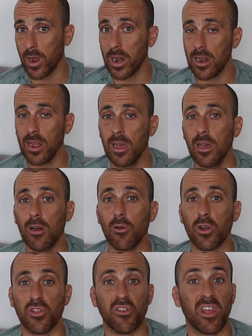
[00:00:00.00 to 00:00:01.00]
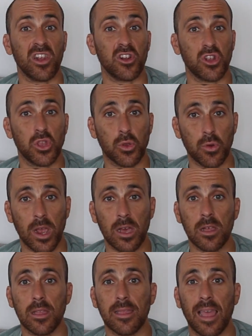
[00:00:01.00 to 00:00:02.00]
run or a dangerous
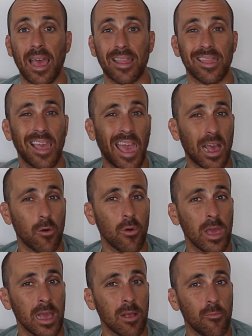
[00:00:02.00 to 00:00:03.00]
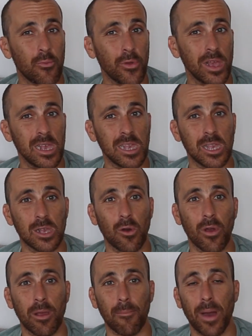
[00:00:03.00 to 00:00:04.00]
trail, that echoing breeze
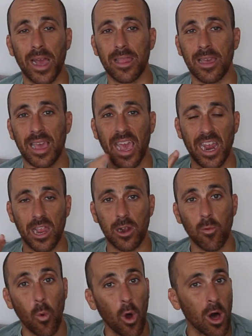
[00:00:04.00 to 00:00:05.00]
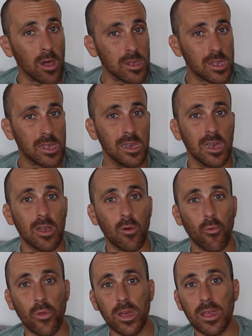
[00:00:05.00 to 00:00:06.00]
going by the canyon walls
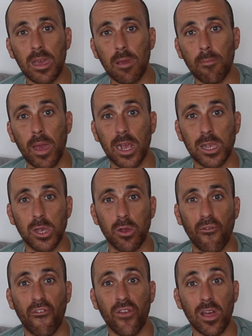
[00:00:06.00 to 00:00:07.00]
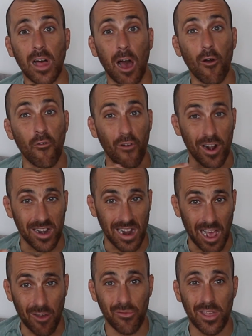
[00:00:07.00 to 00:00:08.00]
really makes you feel how far
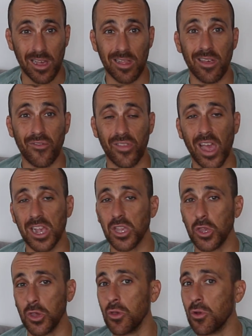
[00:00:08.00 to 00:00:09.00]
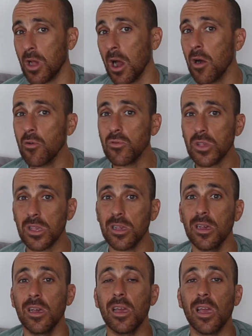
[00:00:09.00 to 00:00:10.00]
down the cliff next to you goes.
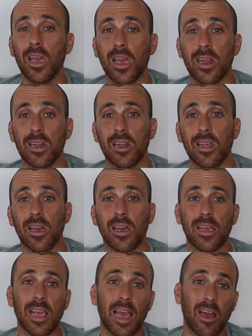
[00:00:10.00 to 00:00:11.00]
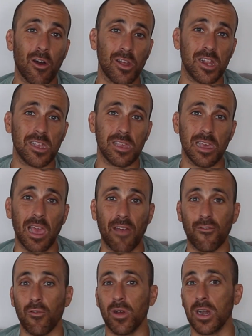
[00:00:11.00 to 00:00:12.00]
And honestly,
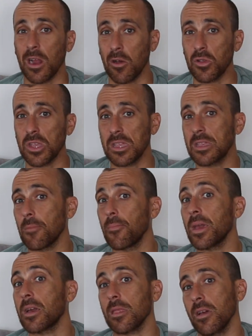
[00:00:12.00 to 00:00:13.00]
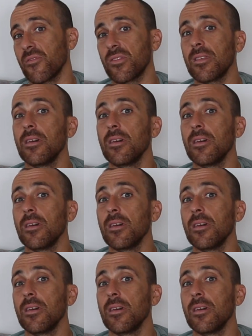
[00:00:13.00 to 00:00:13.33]
everyone knows it's a big cliff.